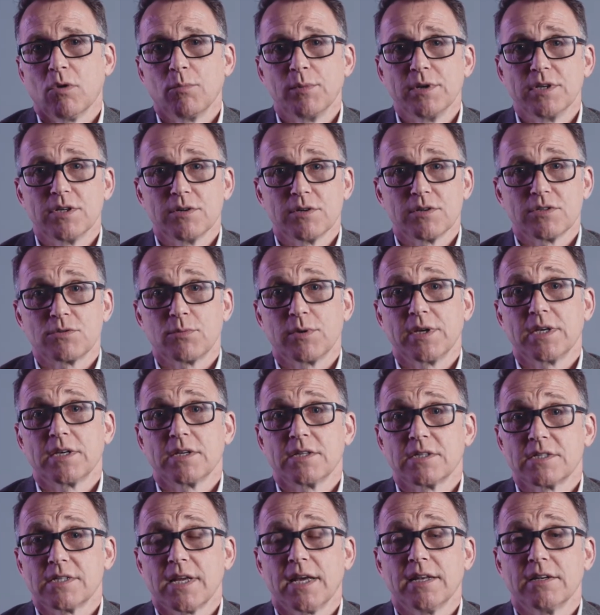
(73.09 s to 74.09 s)
What we do is we
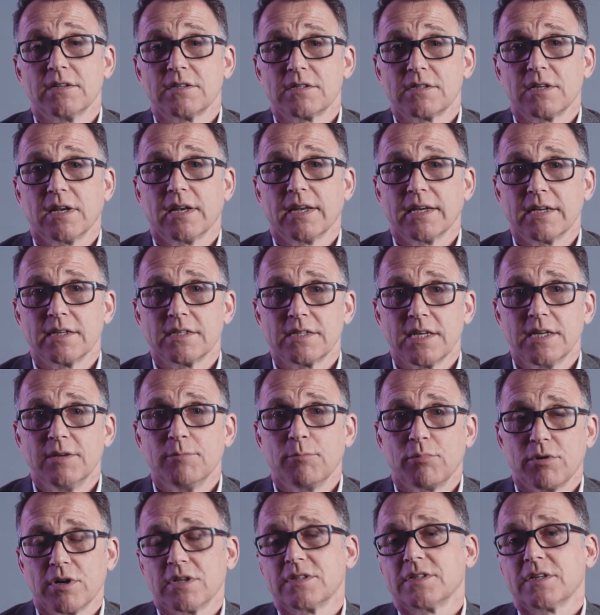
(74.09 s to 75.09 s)
consent to
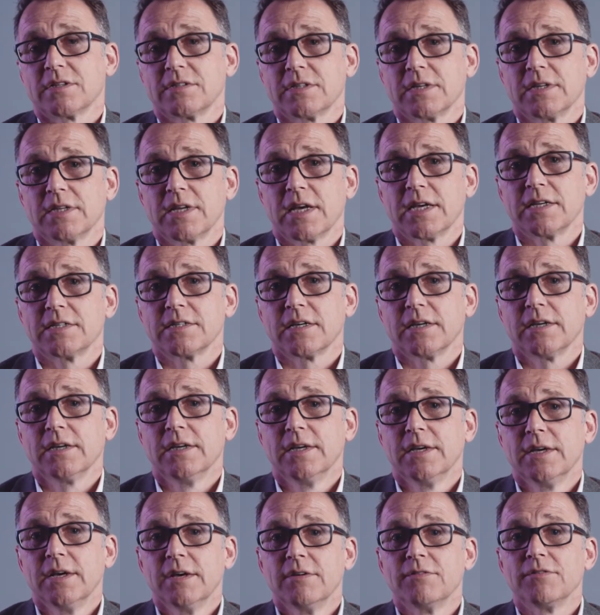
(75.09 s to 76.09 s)
LinkedIn processing data
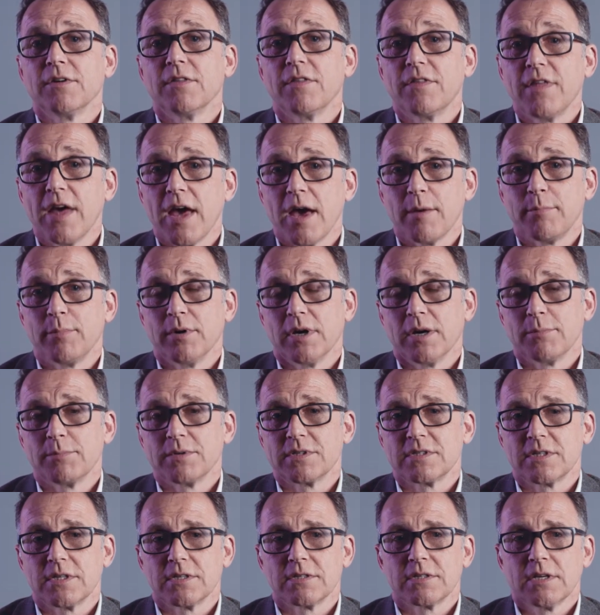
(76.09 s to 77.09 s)
for their
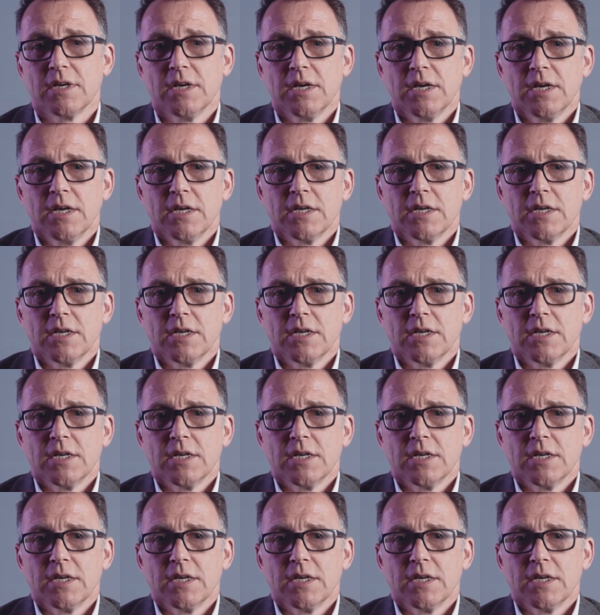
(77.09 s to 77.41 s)
purposes.